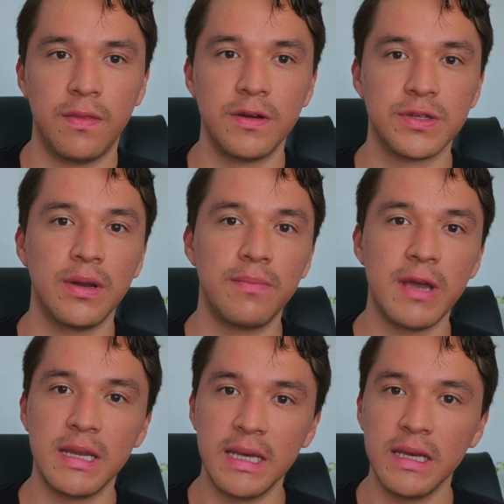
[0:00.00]
There is going to
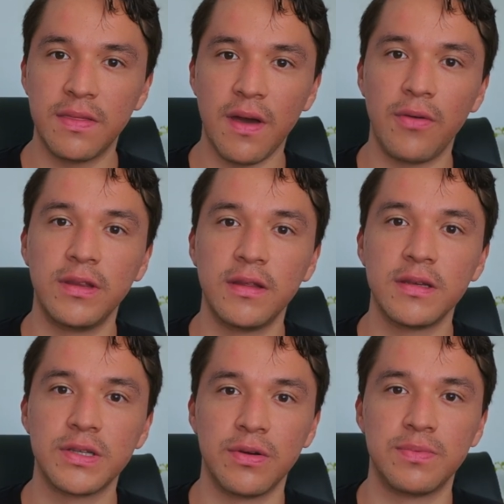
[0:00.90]
be a link down in the
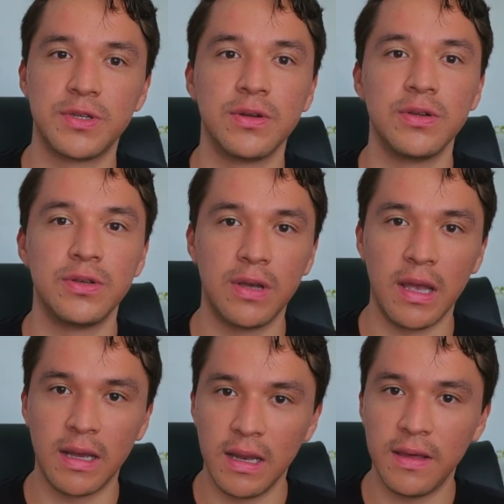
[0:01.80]
description. You
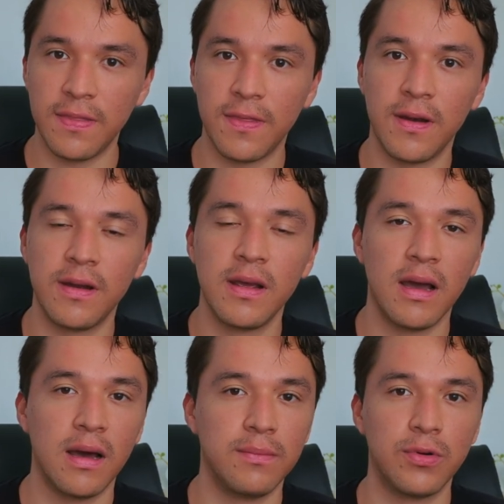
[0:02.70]
can click there
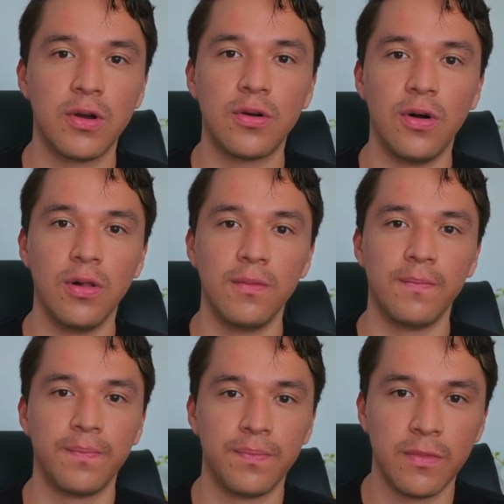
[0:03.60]
and book a call
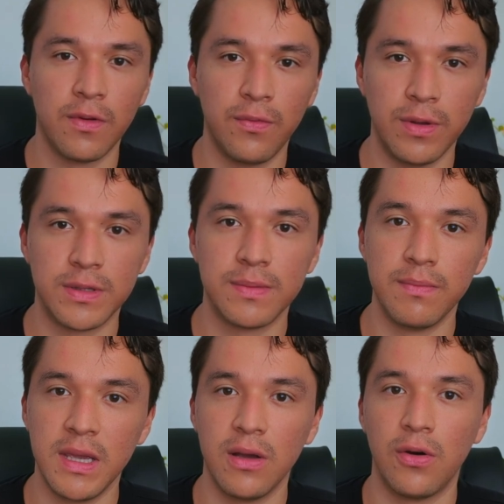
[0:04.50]
with
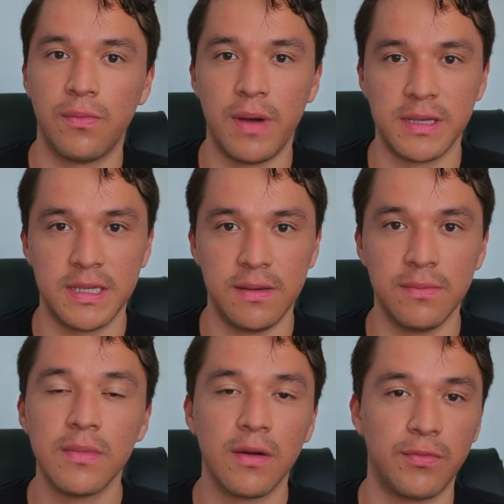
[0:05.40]
me or my
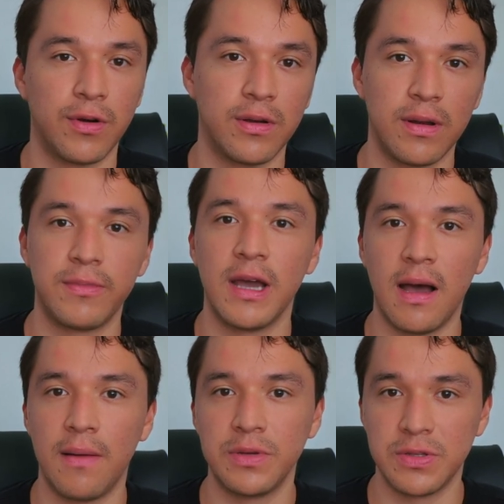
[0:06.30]
team, and we're going to be
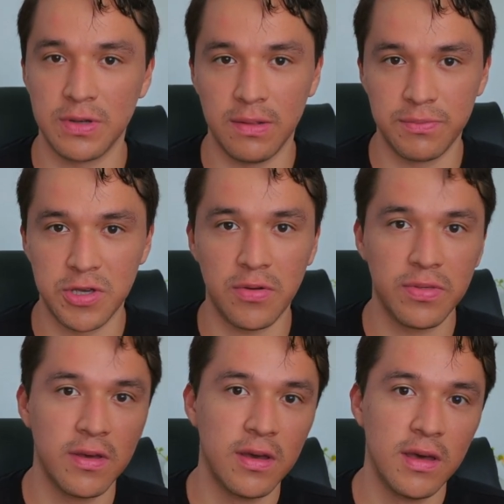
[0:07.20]
happy to help you
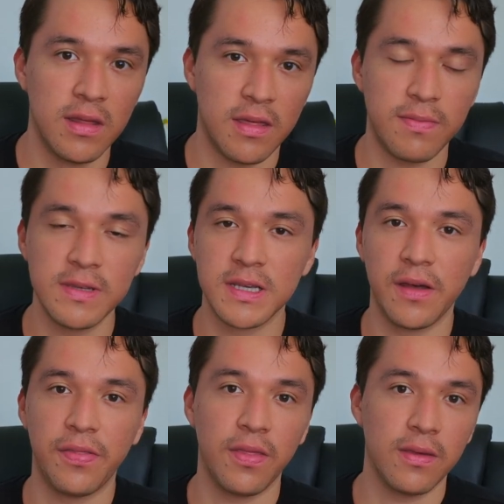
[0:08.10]
out. That being
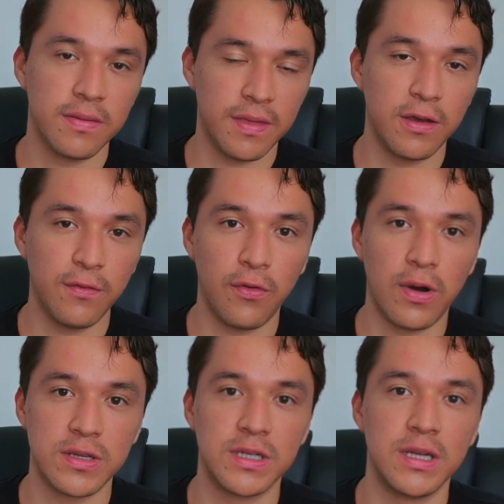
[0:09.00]
said, thank you for
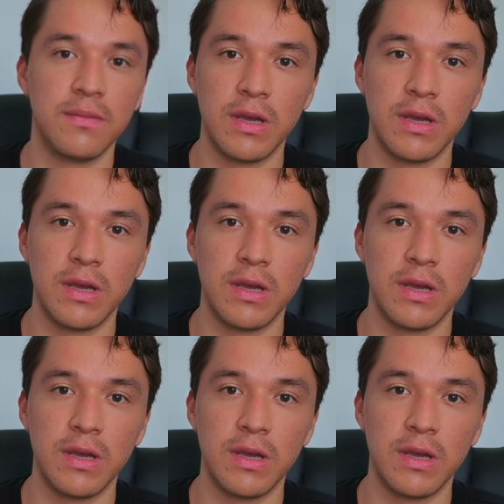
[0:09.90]
watching.